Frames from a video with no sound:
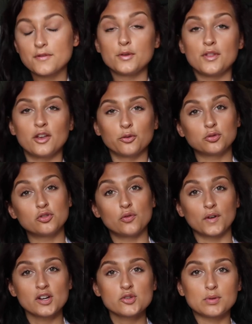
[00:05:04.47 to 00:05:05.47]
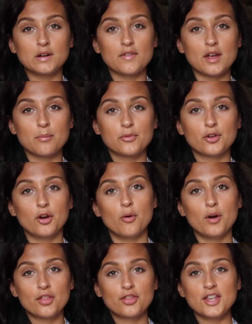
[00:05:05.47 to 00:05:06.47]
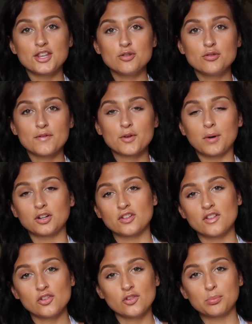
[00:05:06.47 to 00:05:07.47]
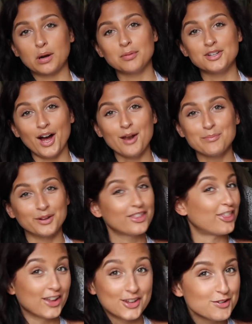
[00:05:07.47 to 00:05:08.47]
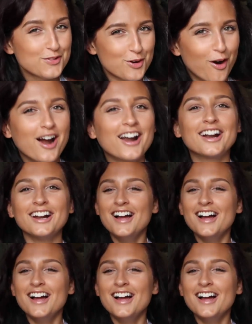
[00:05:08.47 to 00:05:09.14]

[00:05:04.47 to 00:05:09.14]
me a few things, which is very sweet of them. So thank you if you're watching this. Probably not, but thank you if you are.